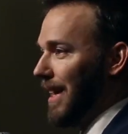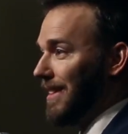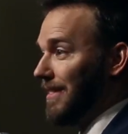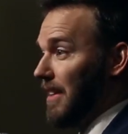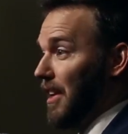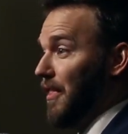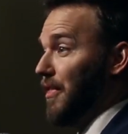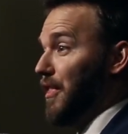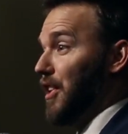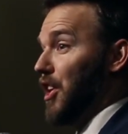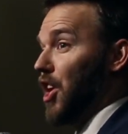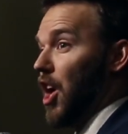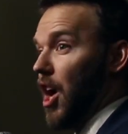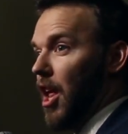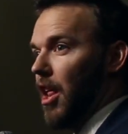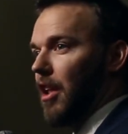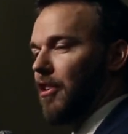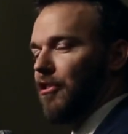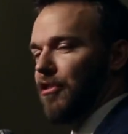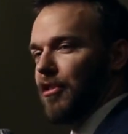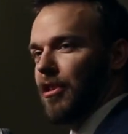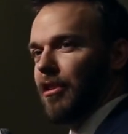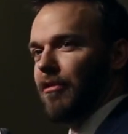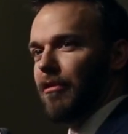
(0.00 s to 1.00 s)
I say
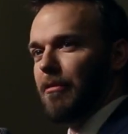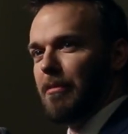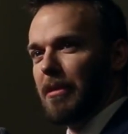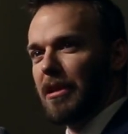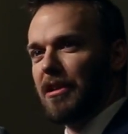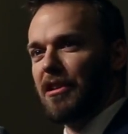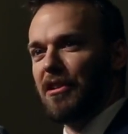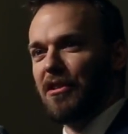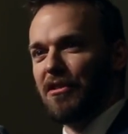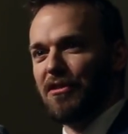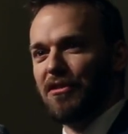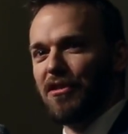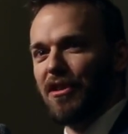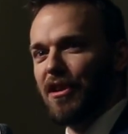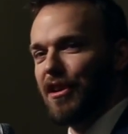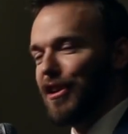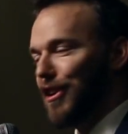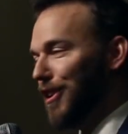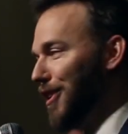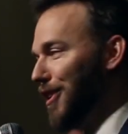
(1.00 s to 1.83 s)
theology of it because